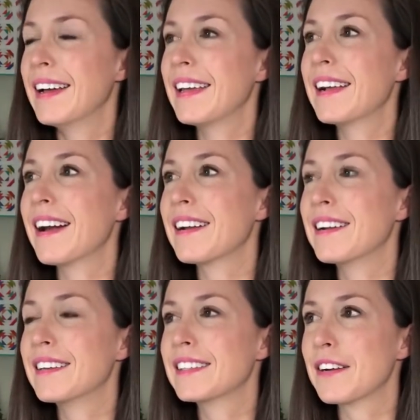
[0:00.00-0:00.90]
he got
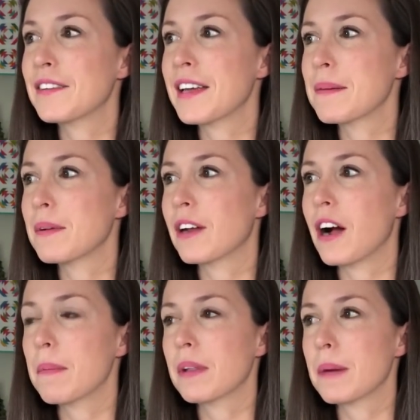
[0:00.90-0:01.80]
a stuffed animal at
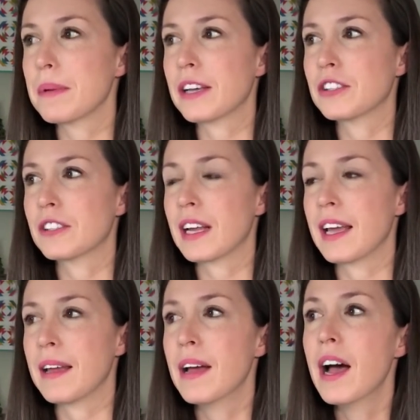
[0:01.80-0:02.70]
Hobby Lobby
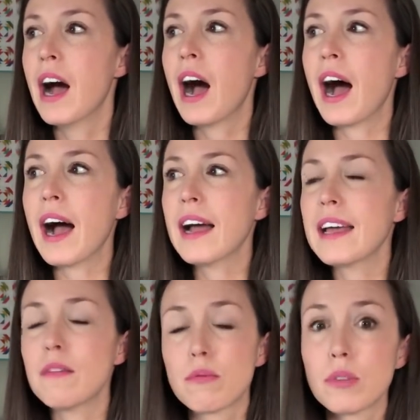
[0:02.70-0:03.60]
yesterday.
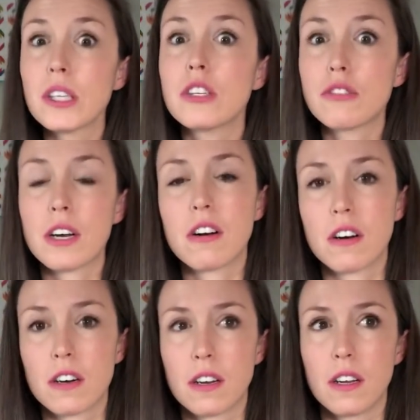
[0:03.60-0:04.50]
I really try
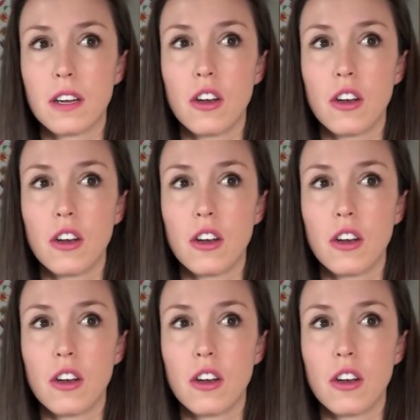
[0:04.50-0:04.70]
hard